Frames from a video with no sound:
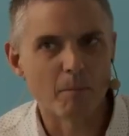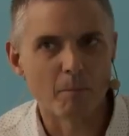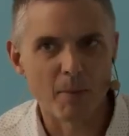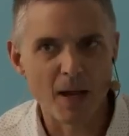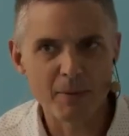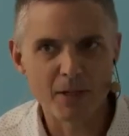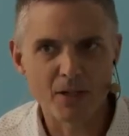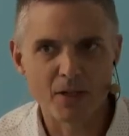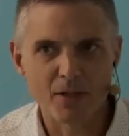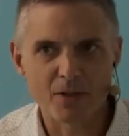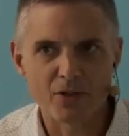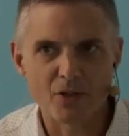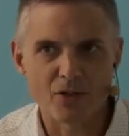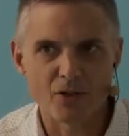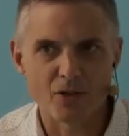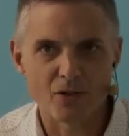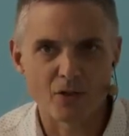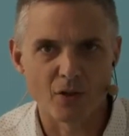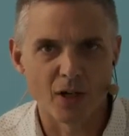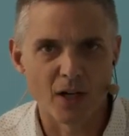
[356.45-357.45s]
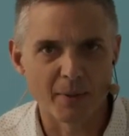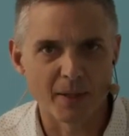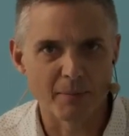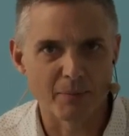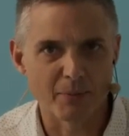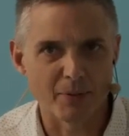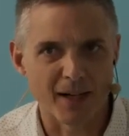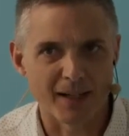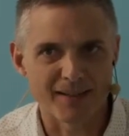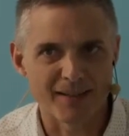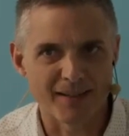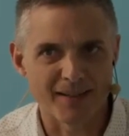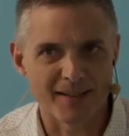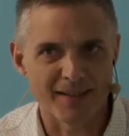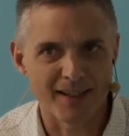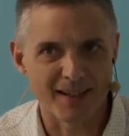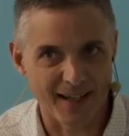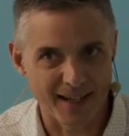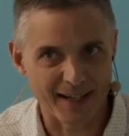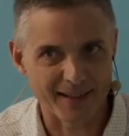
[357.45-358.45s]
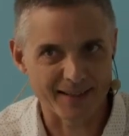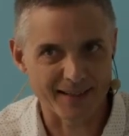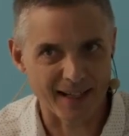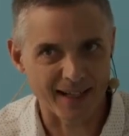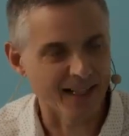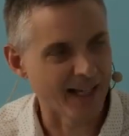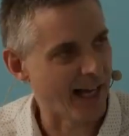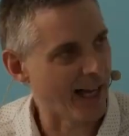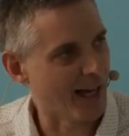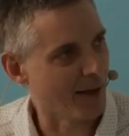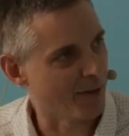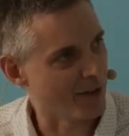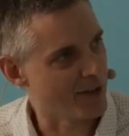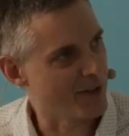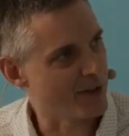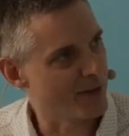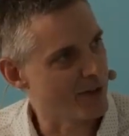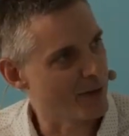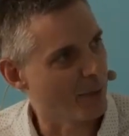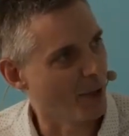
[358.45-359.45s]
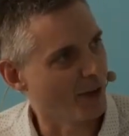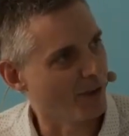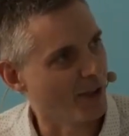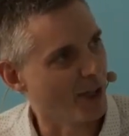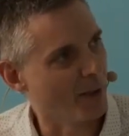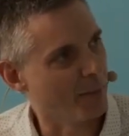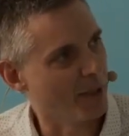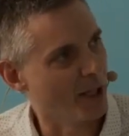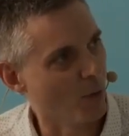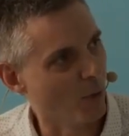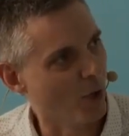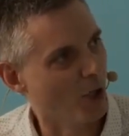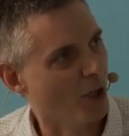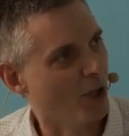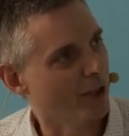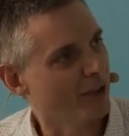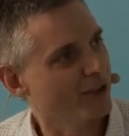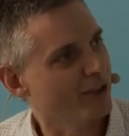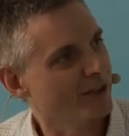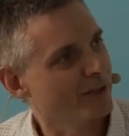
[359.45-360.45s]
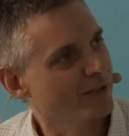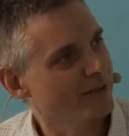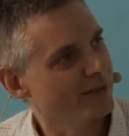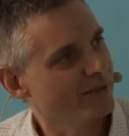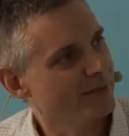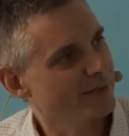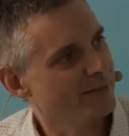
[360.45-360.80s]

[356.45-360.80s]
Maybe you can just describe in practice exactly how this Sparse LBL works.